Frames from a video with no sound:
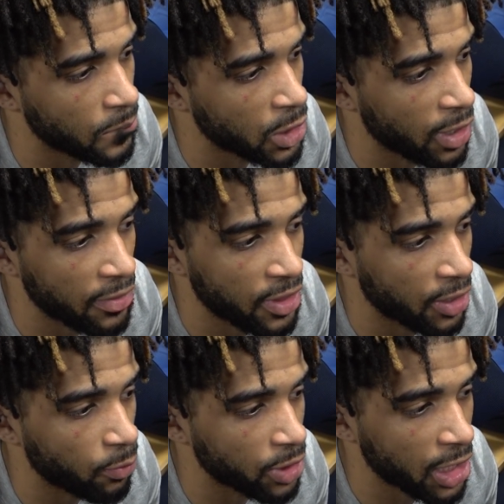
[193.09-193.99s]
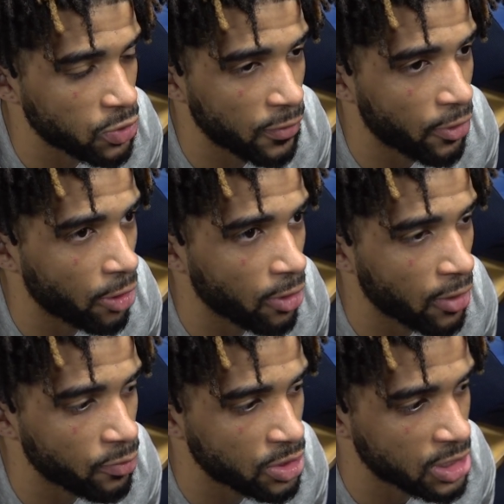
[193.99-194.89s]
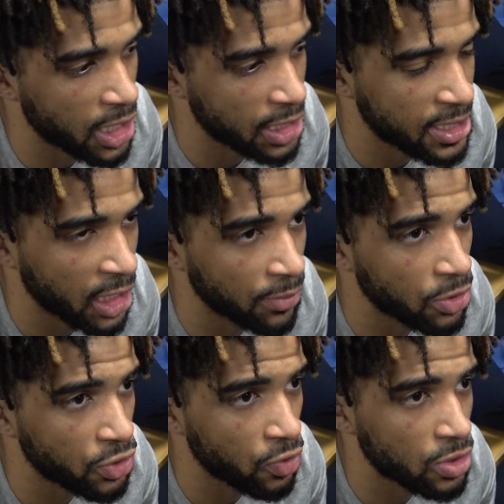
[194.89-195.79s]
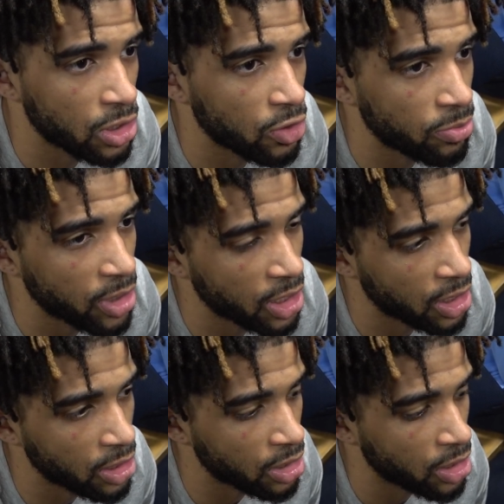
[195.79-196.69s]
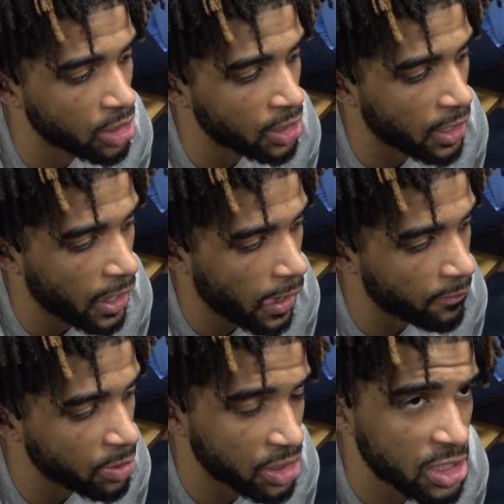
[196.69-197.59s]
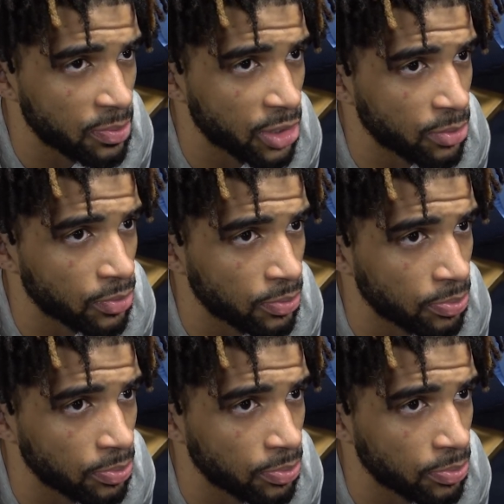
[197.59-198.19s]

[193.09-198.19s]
so I think we're not too far off. We just got to tighten up the screws a little bit and be disciplined.